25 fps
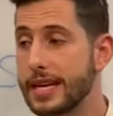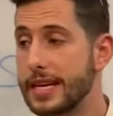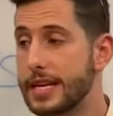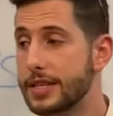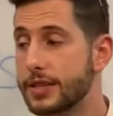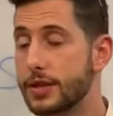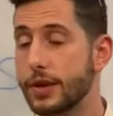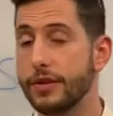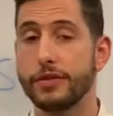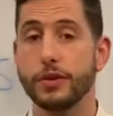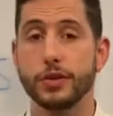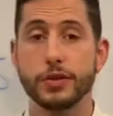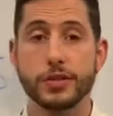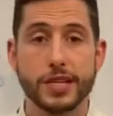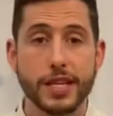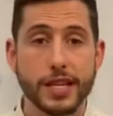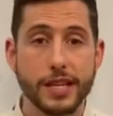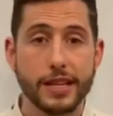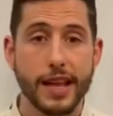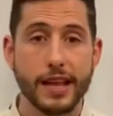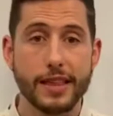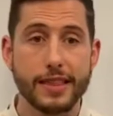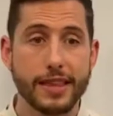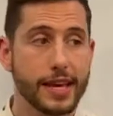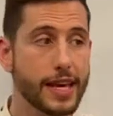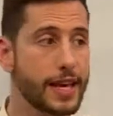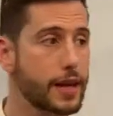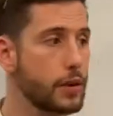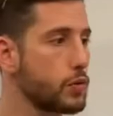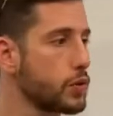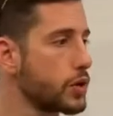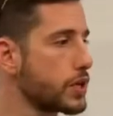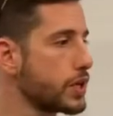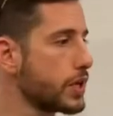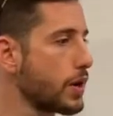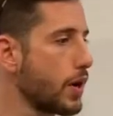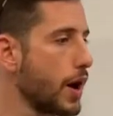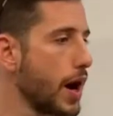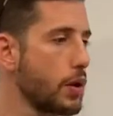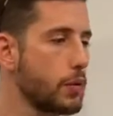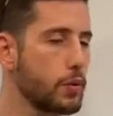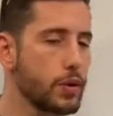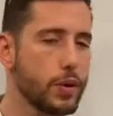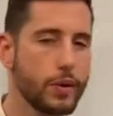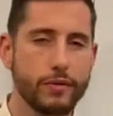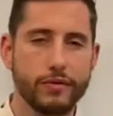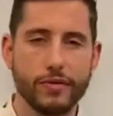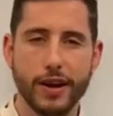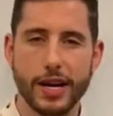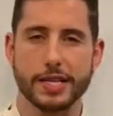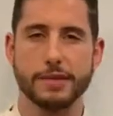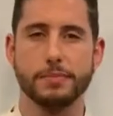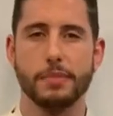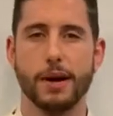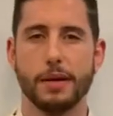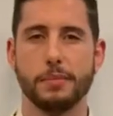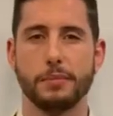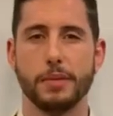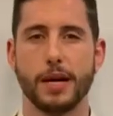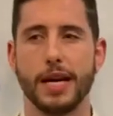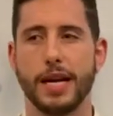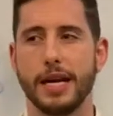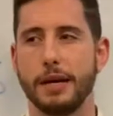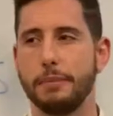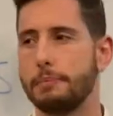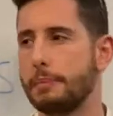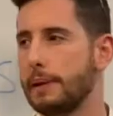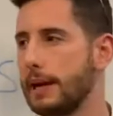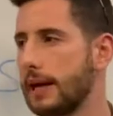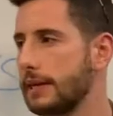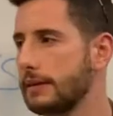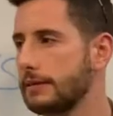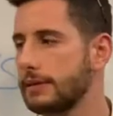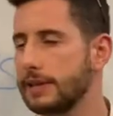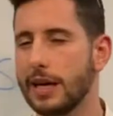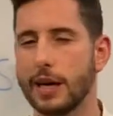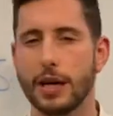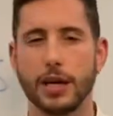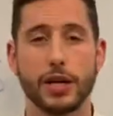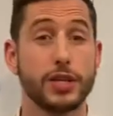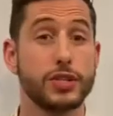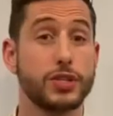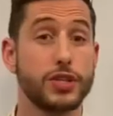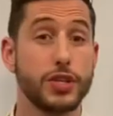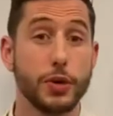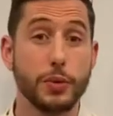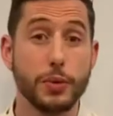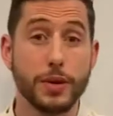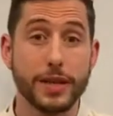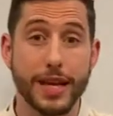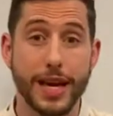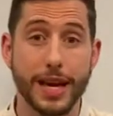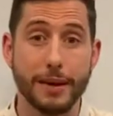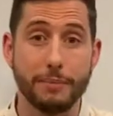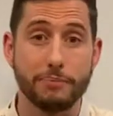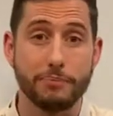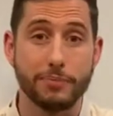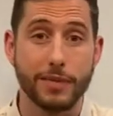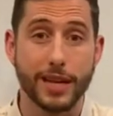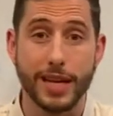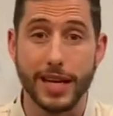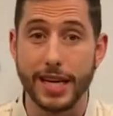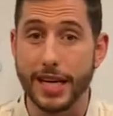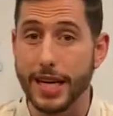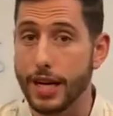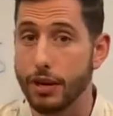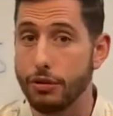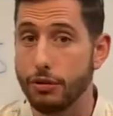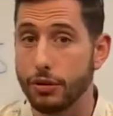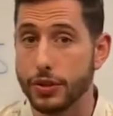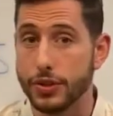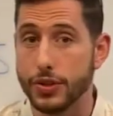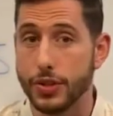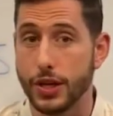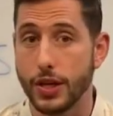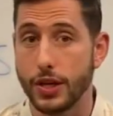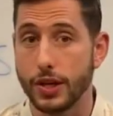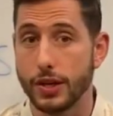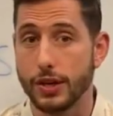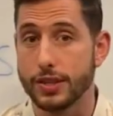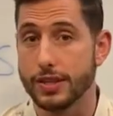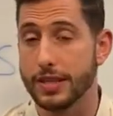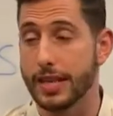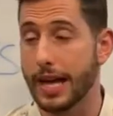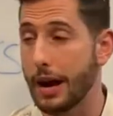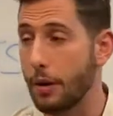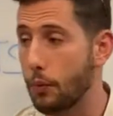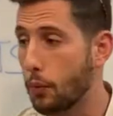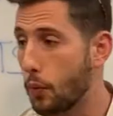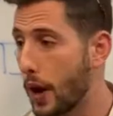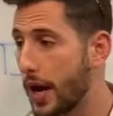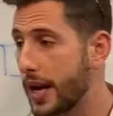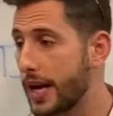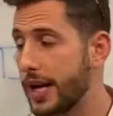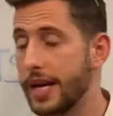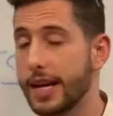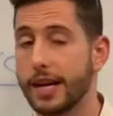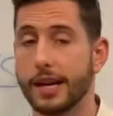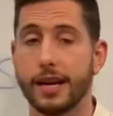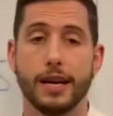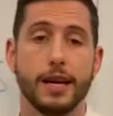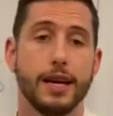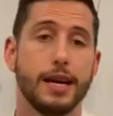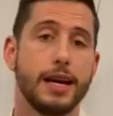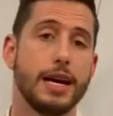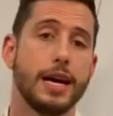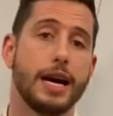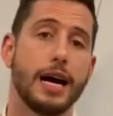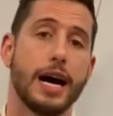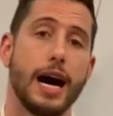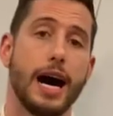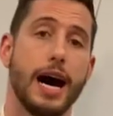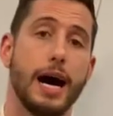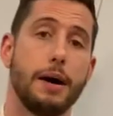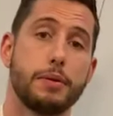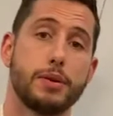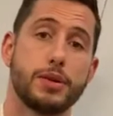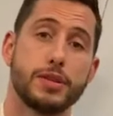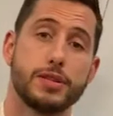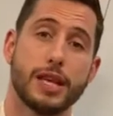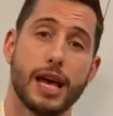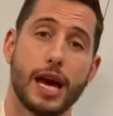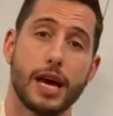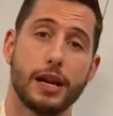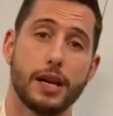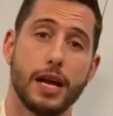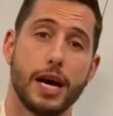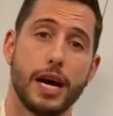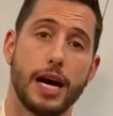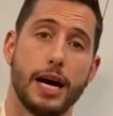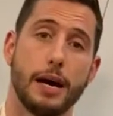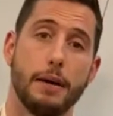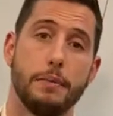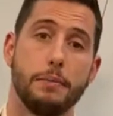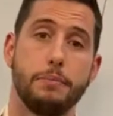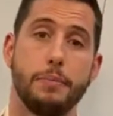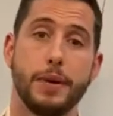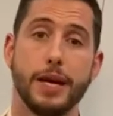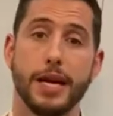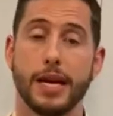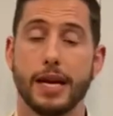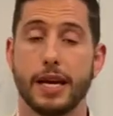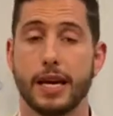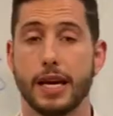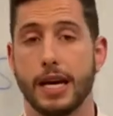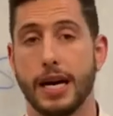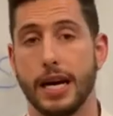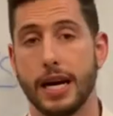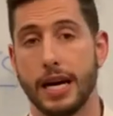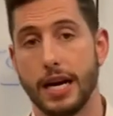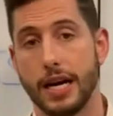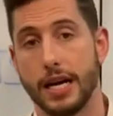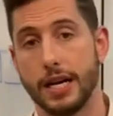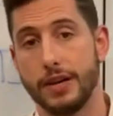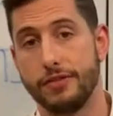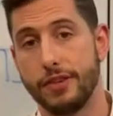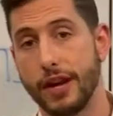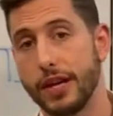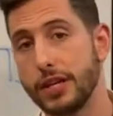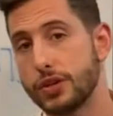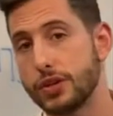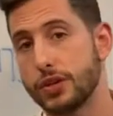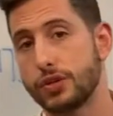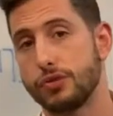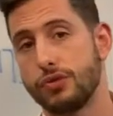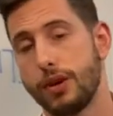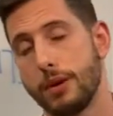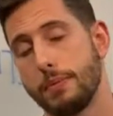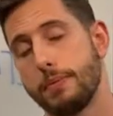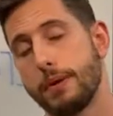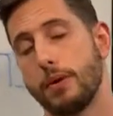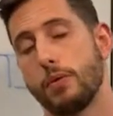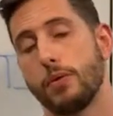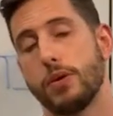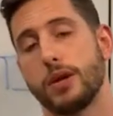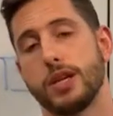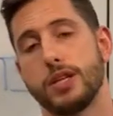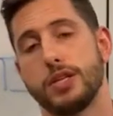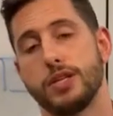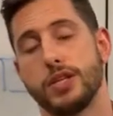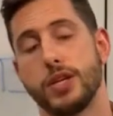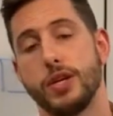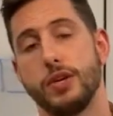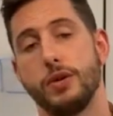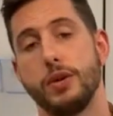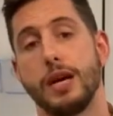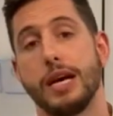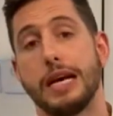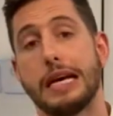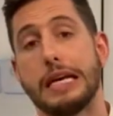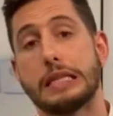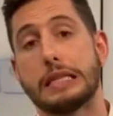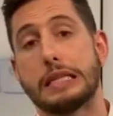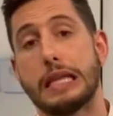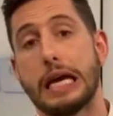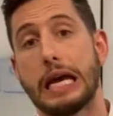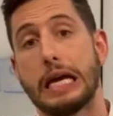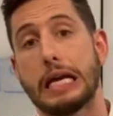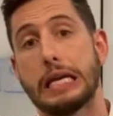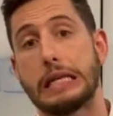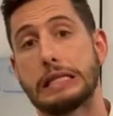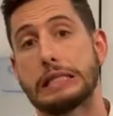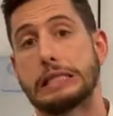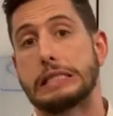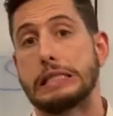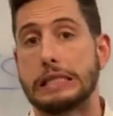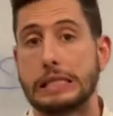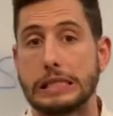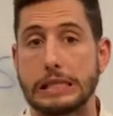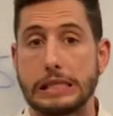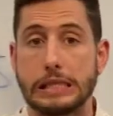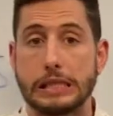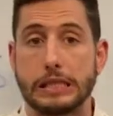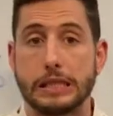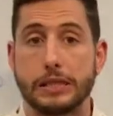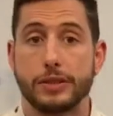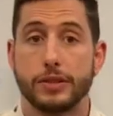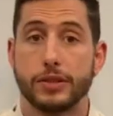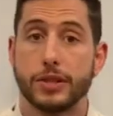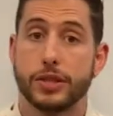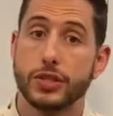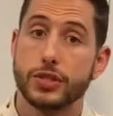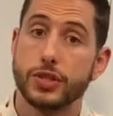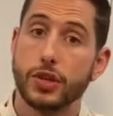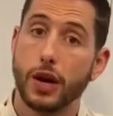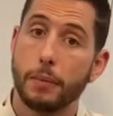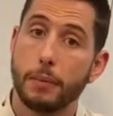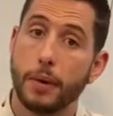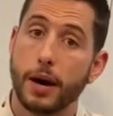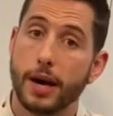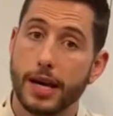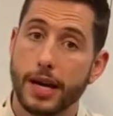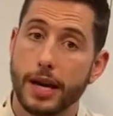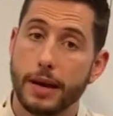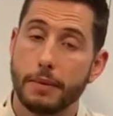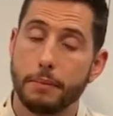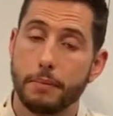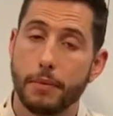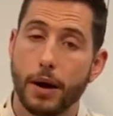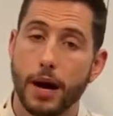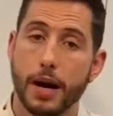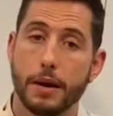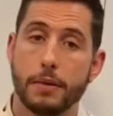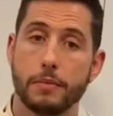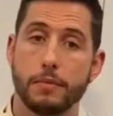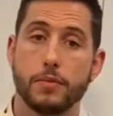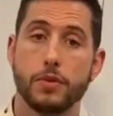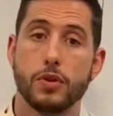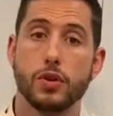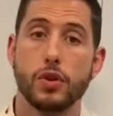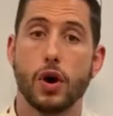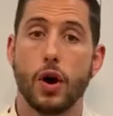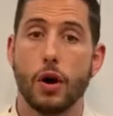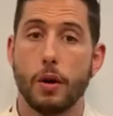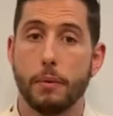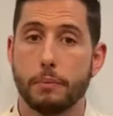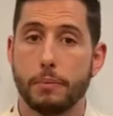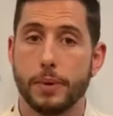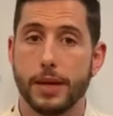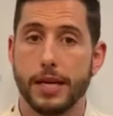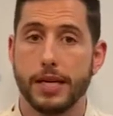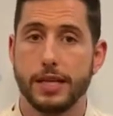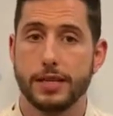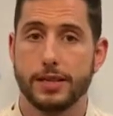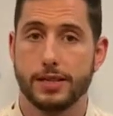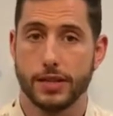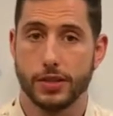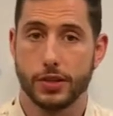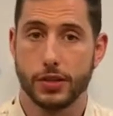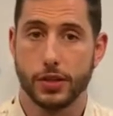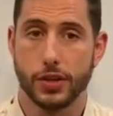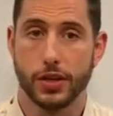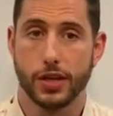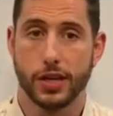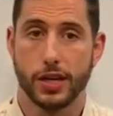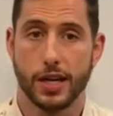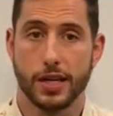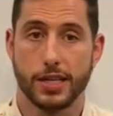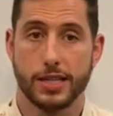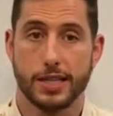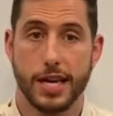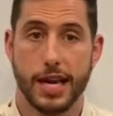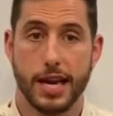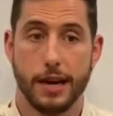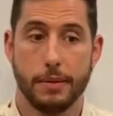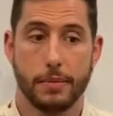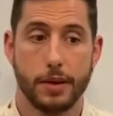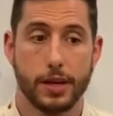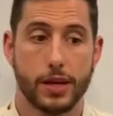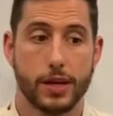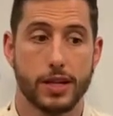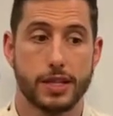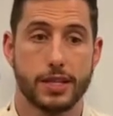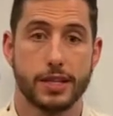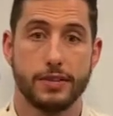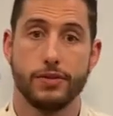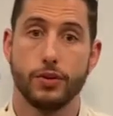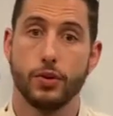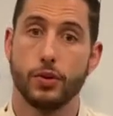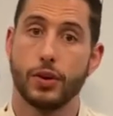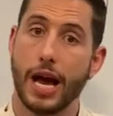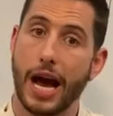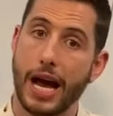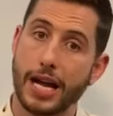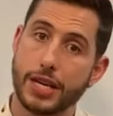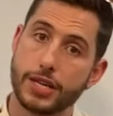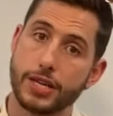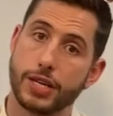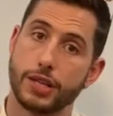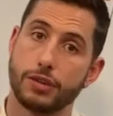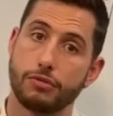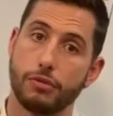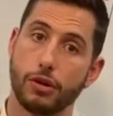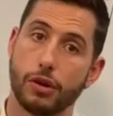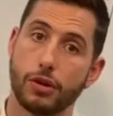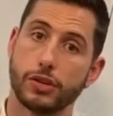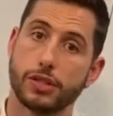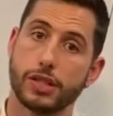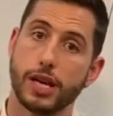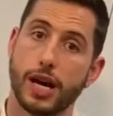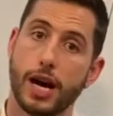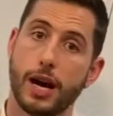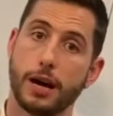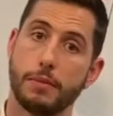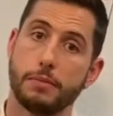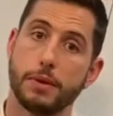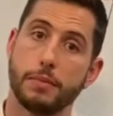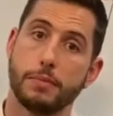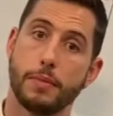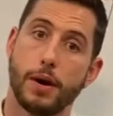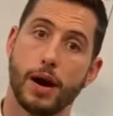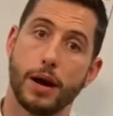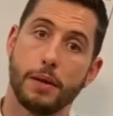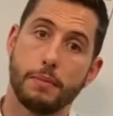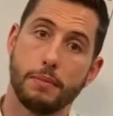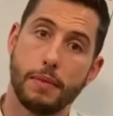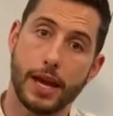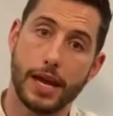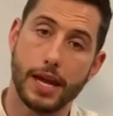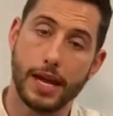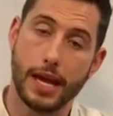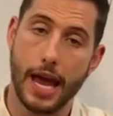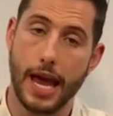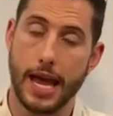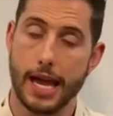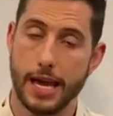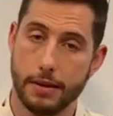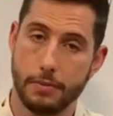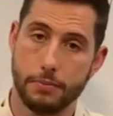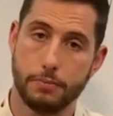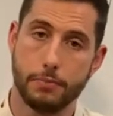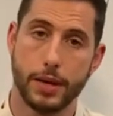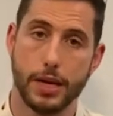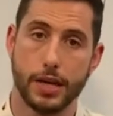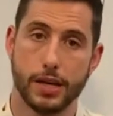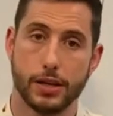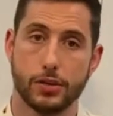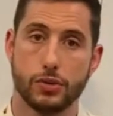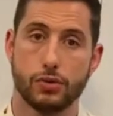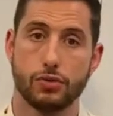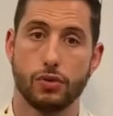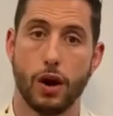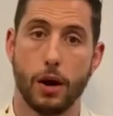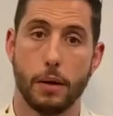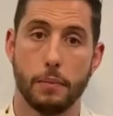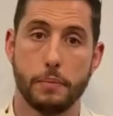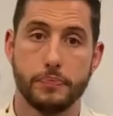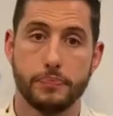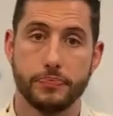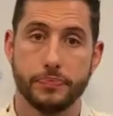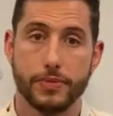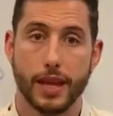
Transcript: So if you're sitting there thinking, well, you know, I want to invest my money, but you know, I could do with it in a year or two because of that wedding, uh, because of that uh, big uh, adventure trip I want to do, then the stock market might not be such a good idea because if you catch it at the wrong time, you might make a big drop.